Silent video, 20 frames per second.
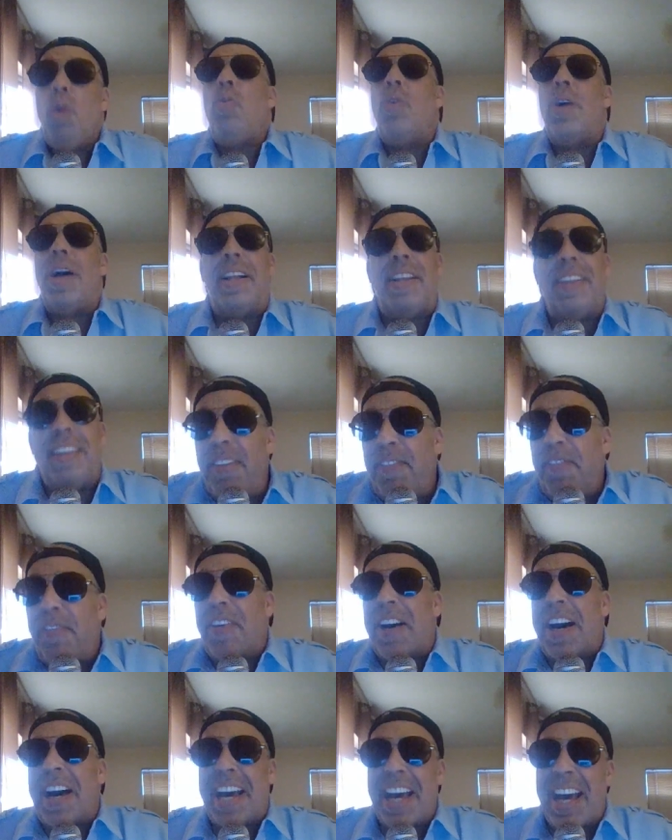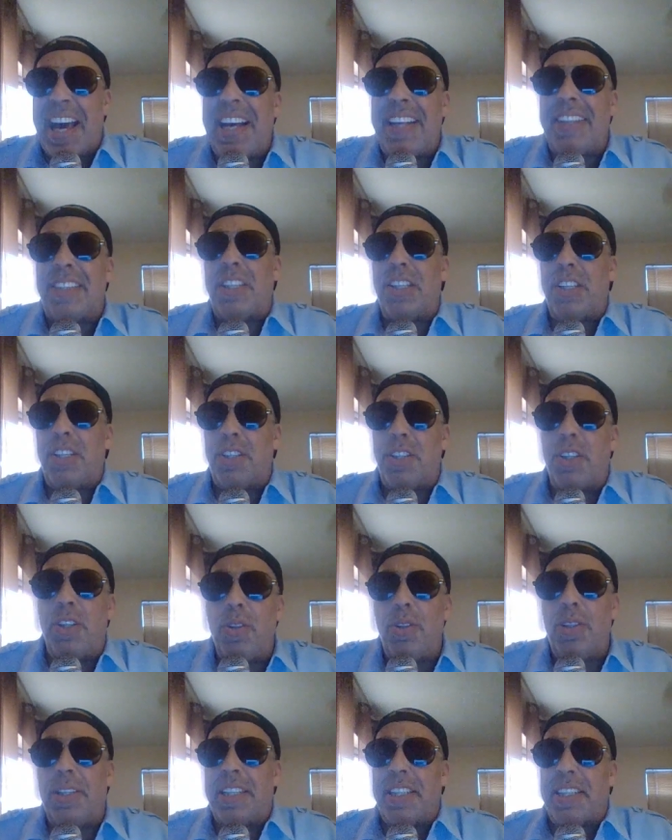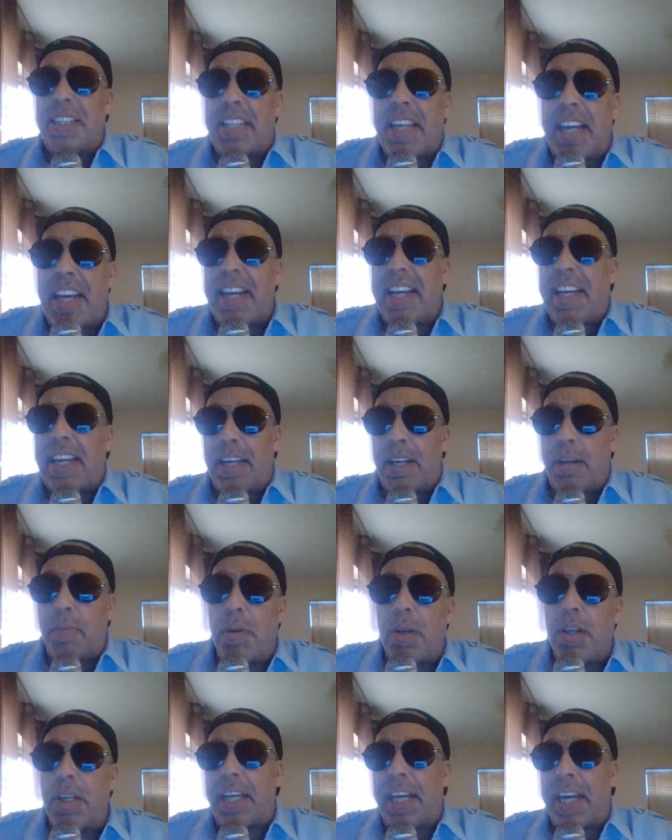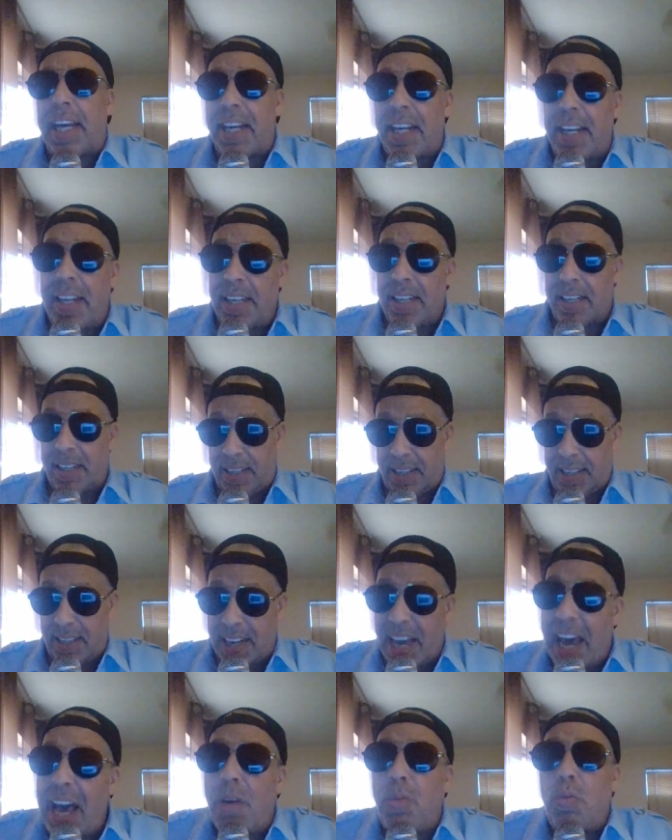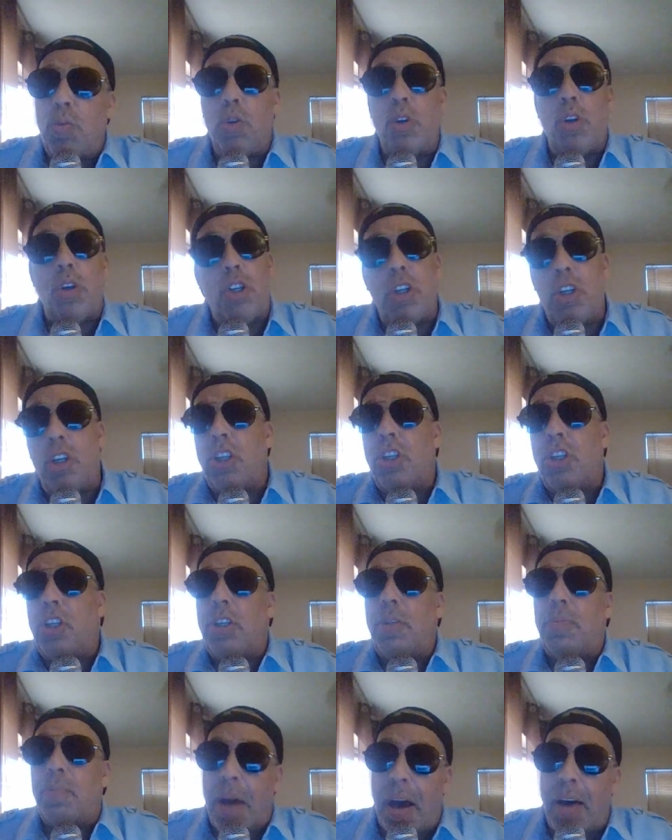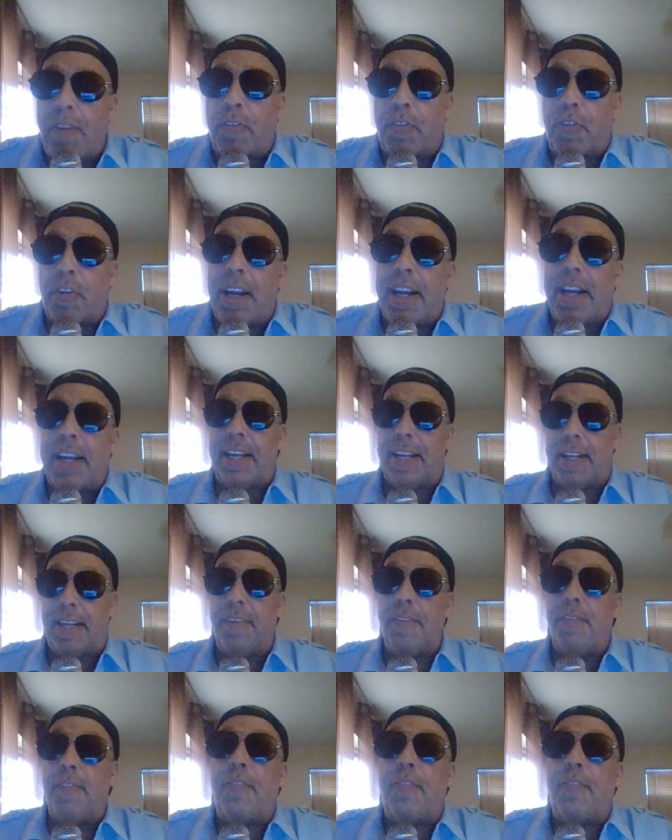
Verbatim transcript: Well, if I had to do the same again, I would, my friend